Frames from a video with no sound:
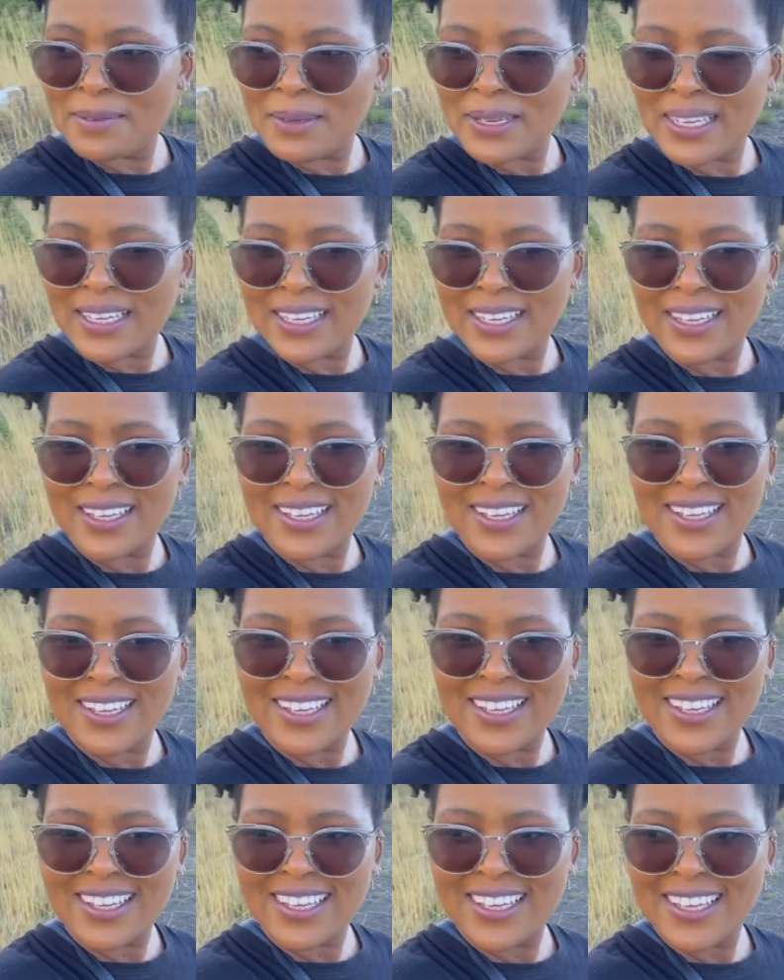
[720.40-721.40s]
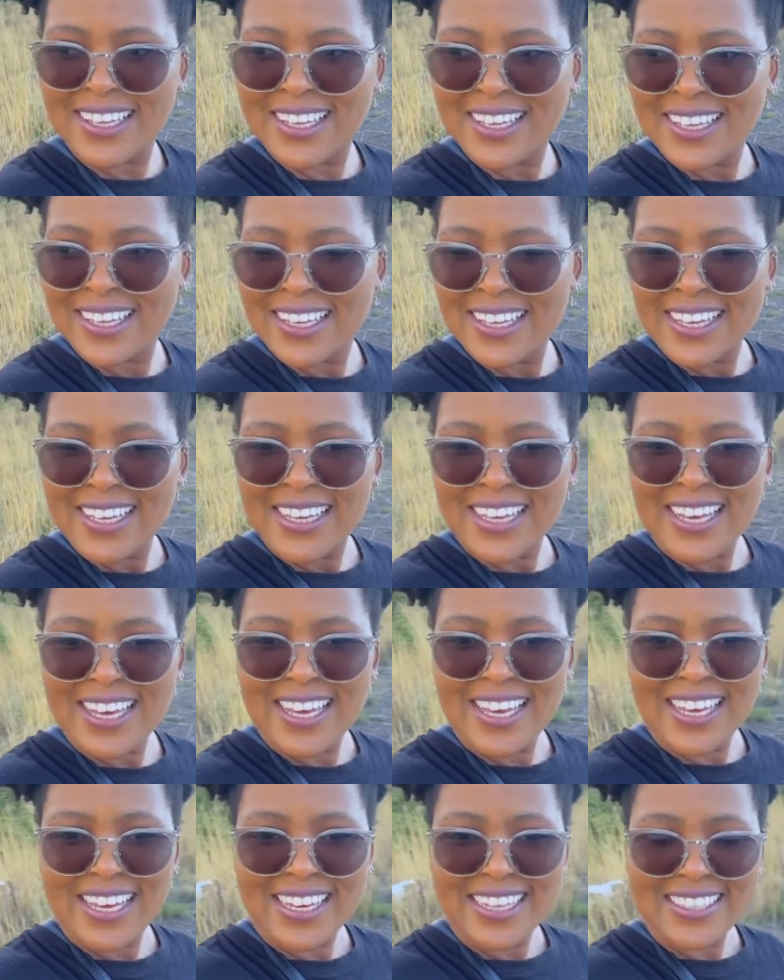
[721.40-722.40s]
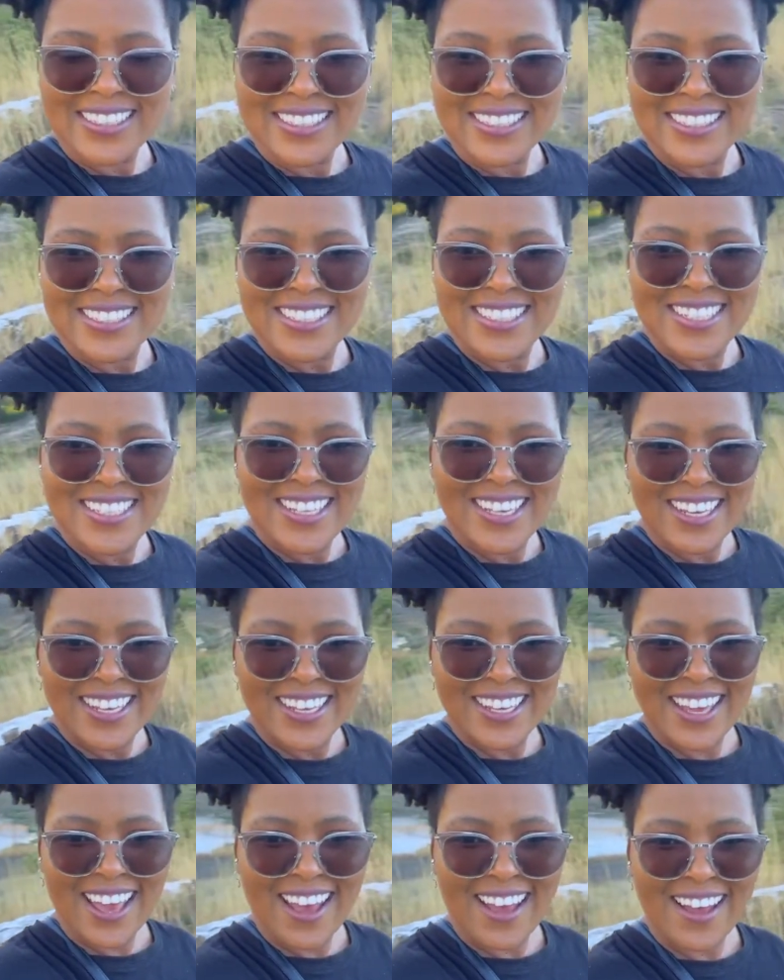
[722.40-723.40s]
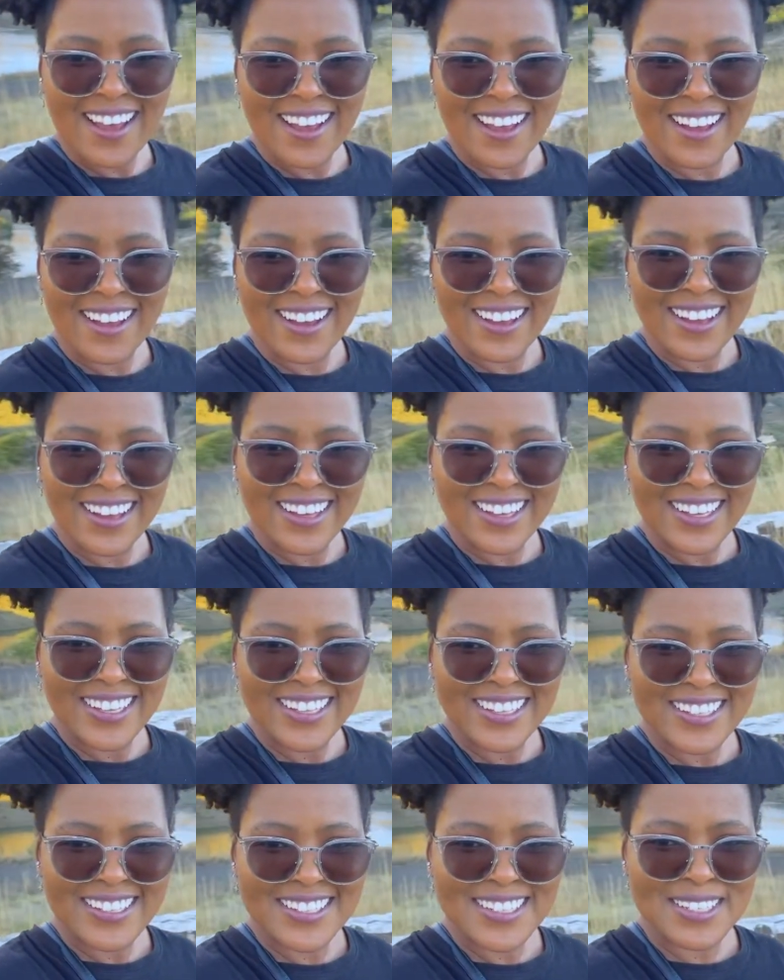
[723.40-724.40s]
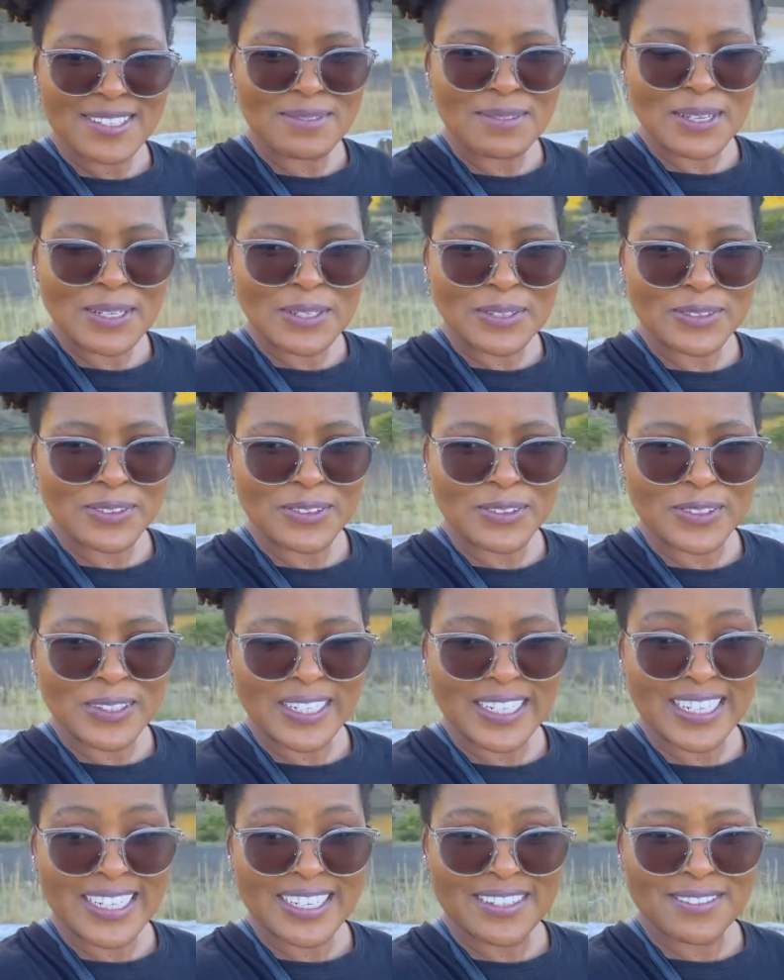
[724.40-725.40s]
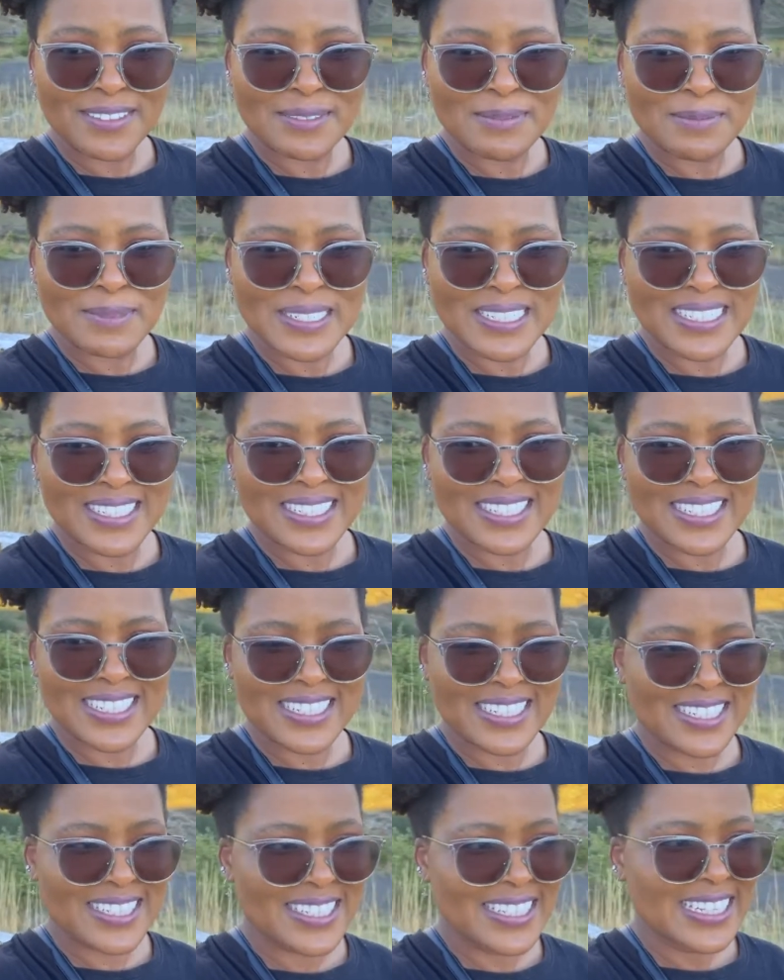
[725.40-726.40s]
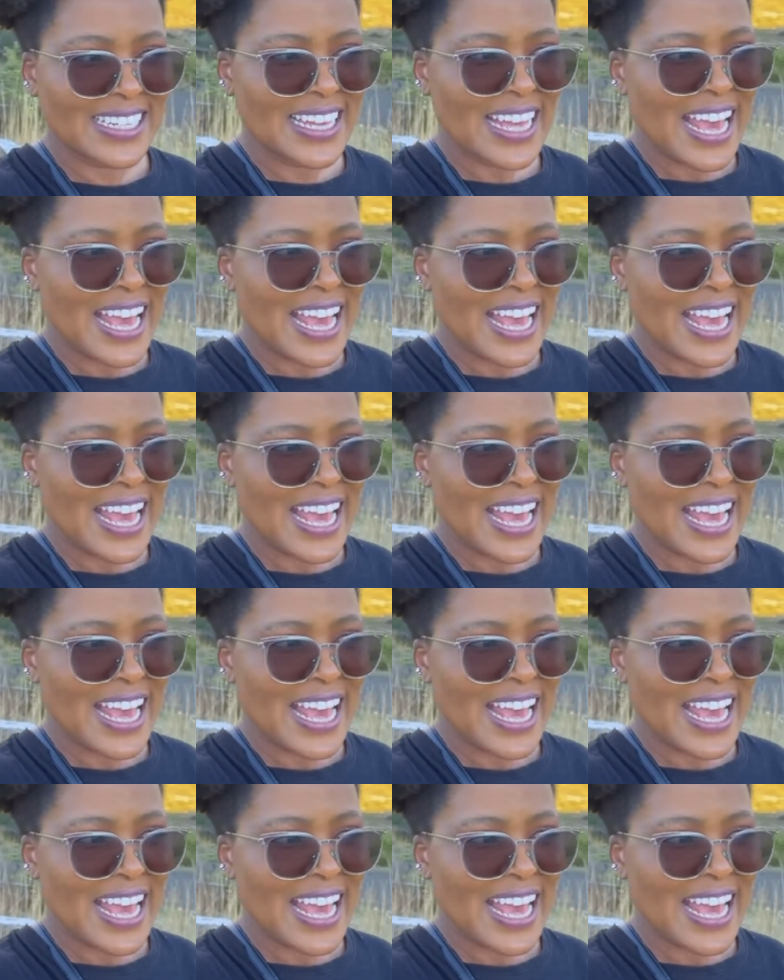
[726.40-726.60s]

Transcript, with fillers: me and yeah this is beautiful nothing beats this